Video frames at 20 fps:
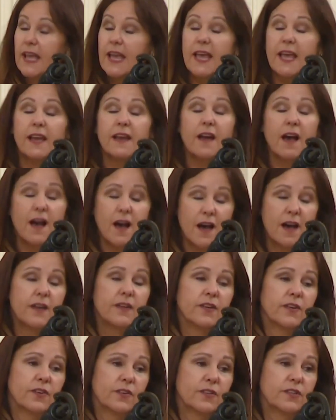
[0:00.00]
and
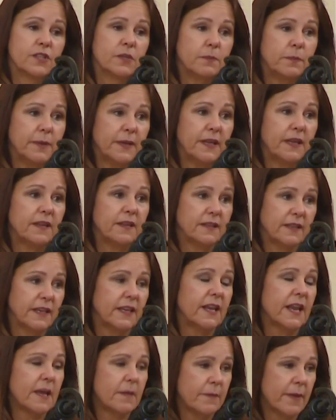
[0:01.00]
honored to be lead
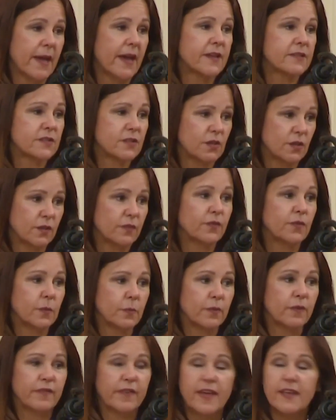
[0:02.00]
ambassador for
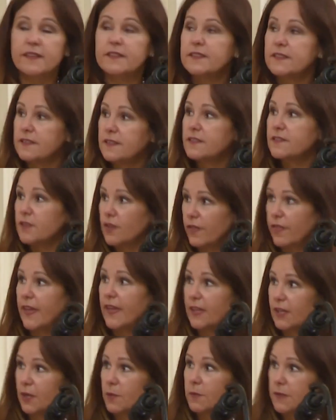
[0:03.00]
Prevents. So
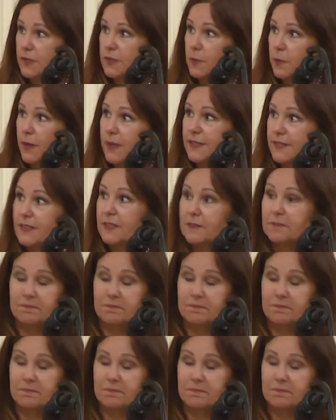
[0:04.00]
thank you, Mr. President.